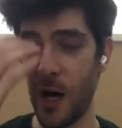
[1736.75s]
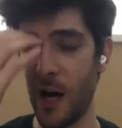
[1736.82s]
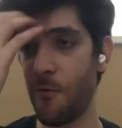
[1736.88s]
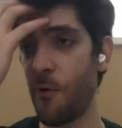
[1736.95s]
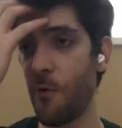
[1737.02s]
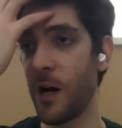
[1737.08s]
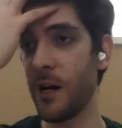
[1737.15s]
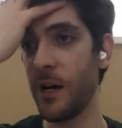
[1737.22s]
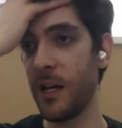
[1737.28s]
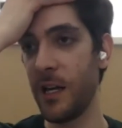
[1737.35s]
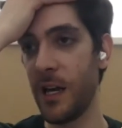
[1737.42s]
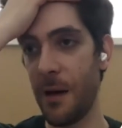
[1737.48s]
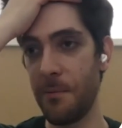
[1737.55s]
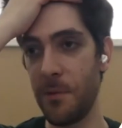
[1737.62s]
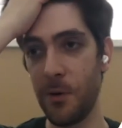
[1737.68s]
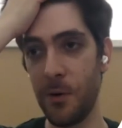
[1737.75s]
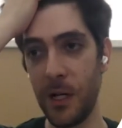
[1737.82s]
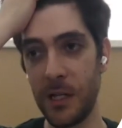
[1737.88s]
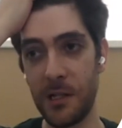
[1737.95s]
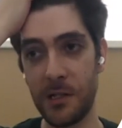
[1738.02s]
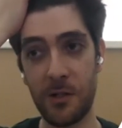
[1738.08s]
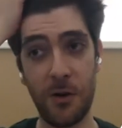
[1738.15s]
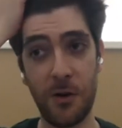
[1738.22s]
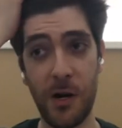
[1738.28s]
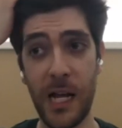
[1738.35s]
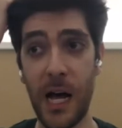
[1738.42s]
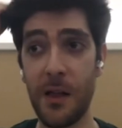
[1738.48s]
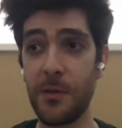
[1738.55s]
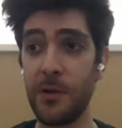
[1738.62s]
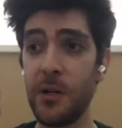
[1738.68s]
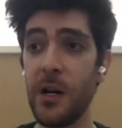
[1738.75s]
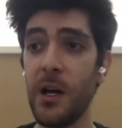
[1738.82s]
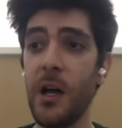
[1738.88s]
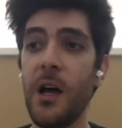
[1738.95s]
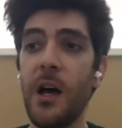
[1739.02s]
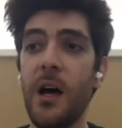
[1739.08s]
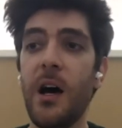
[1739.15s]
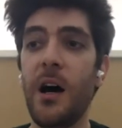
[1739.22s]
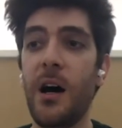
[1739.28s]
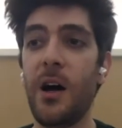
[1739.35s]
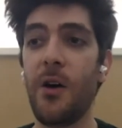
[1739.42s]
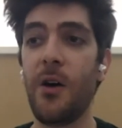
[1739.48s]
We used to have one in MUnit. It's currently under